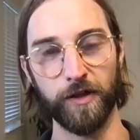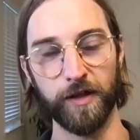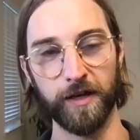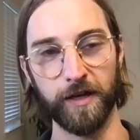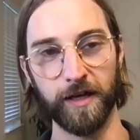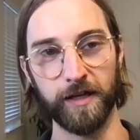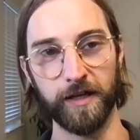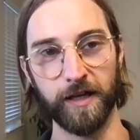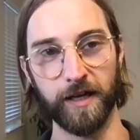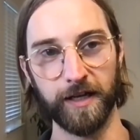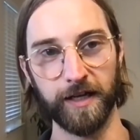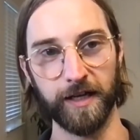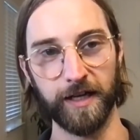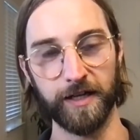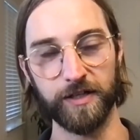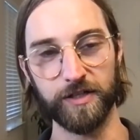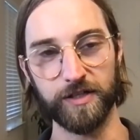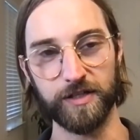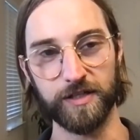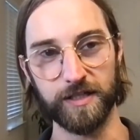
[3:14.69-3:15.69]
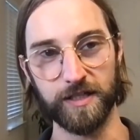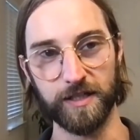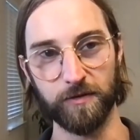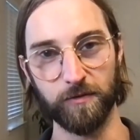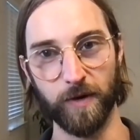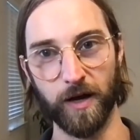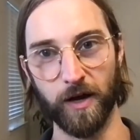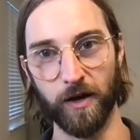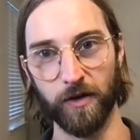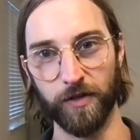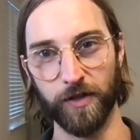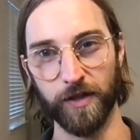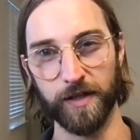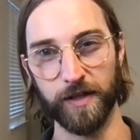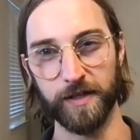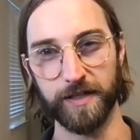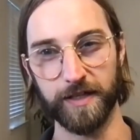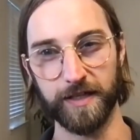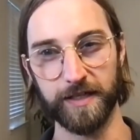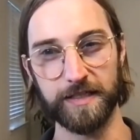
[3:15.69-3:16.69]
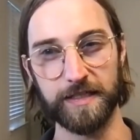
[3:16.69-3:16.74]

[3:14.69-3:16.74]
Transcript: and I just see wealth as like